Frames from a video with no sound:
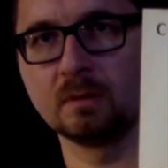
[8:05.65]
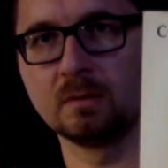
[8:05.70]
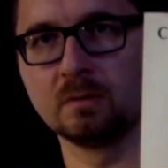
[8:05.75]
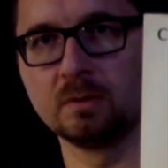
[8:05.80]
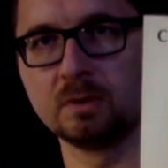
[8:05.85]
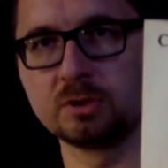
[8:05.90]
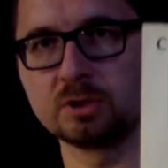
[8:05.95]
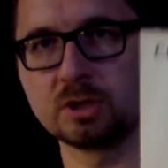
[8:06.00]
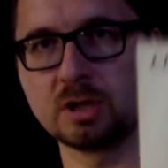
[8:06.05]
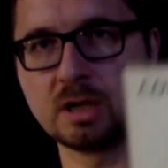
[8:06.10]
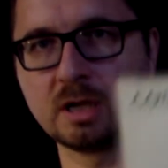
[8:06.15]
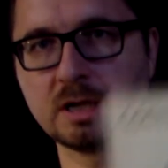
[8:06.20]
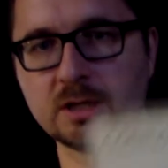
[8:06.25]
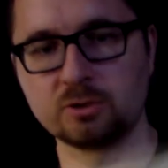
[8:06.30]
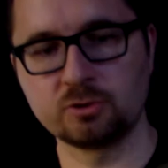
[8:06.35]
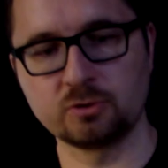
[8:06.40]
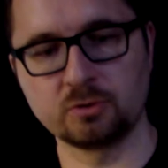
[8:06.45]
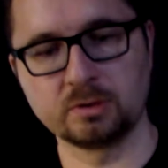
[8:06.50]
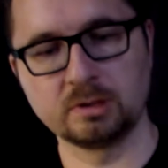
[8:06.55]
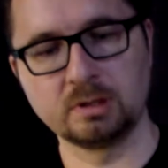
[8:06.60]
which I
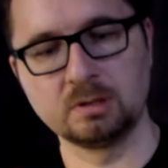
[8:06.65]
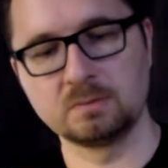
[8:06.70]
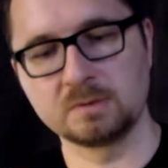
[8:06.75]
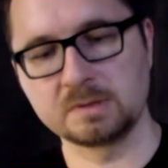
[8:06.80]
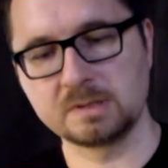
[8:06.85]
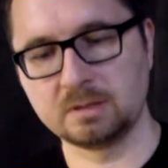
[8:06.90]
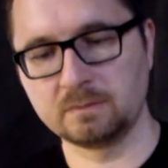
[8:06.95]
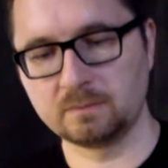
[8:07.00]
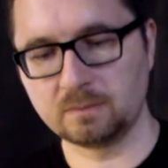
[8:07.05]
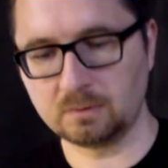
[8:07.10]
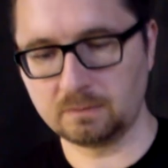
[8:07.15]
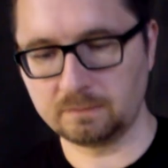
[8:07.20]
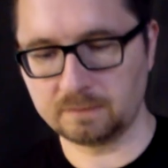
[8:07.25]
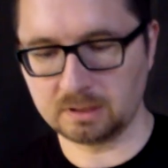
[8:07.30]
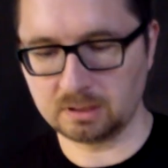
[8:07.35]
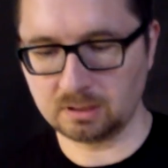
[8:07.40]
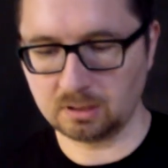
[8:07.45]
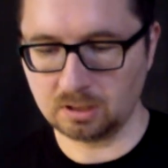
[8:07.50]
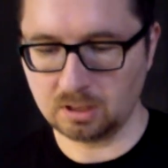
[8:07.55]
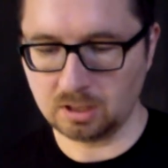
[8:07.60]
shortly was involved in.